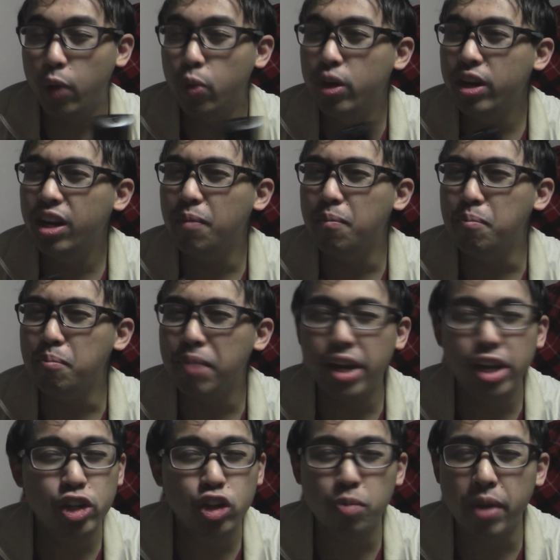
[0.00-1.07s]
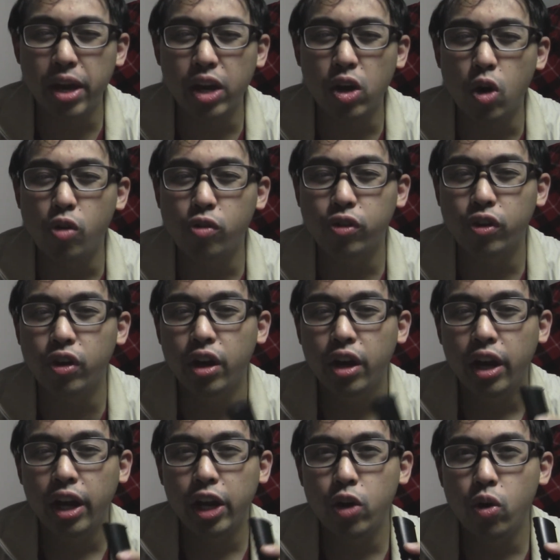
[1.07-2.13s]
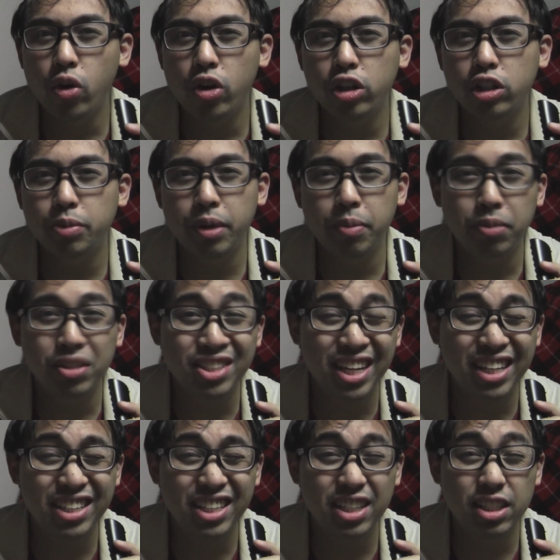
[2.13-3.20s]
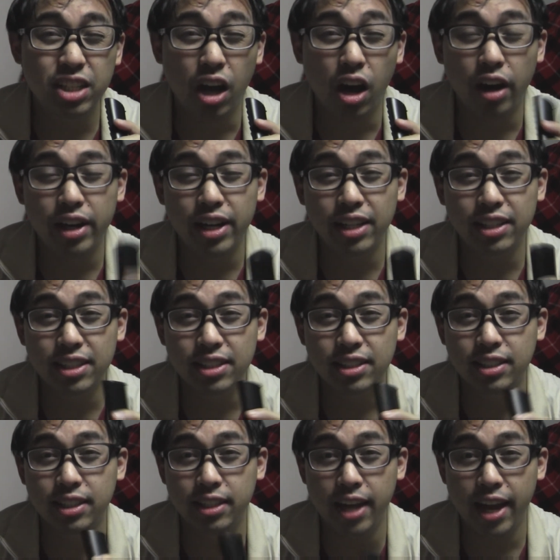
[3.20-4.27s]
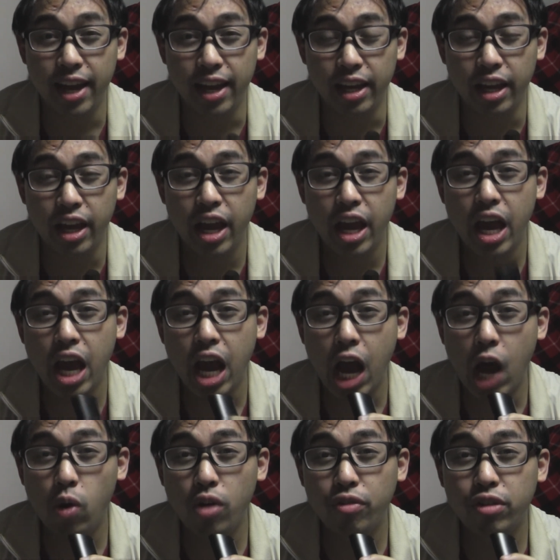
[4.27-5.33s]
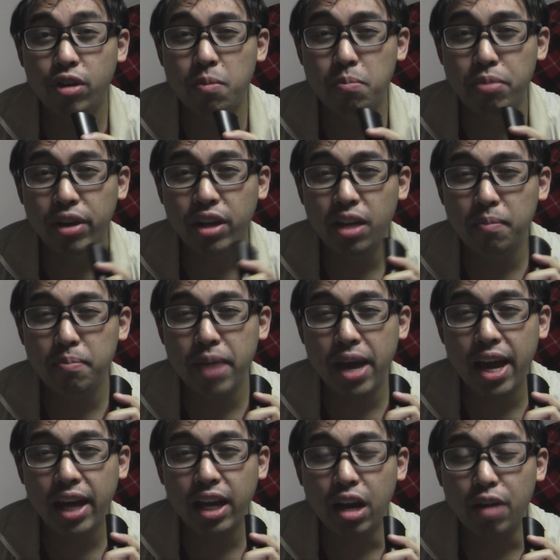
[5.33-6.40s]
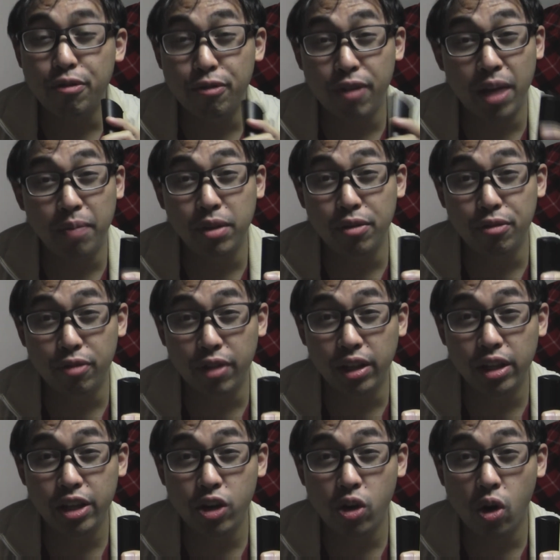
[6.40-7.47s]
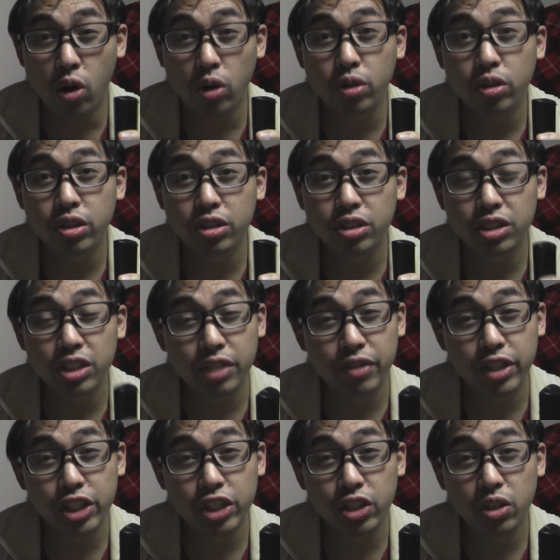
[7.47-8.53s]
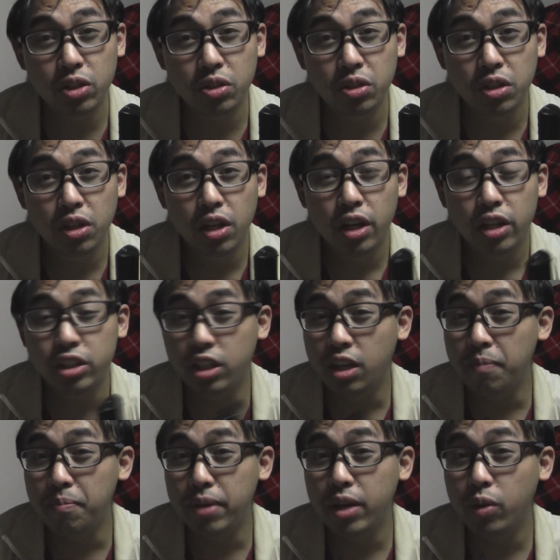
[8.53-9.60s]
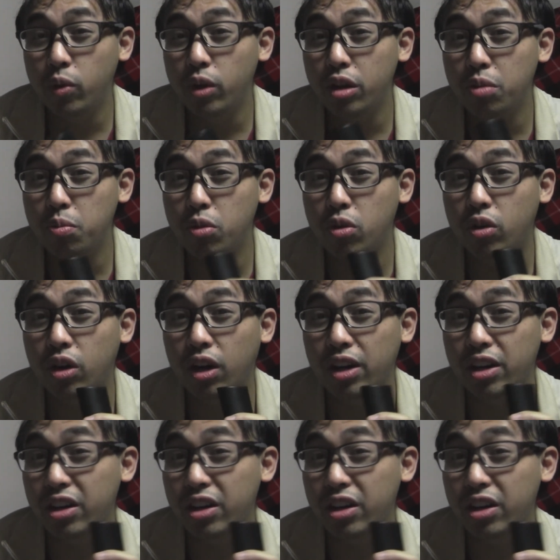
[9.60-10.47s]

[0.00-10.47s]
It would need a major makeover in order to be presented to audiences today. However, bringing back a family friendly horror TV show to compete with more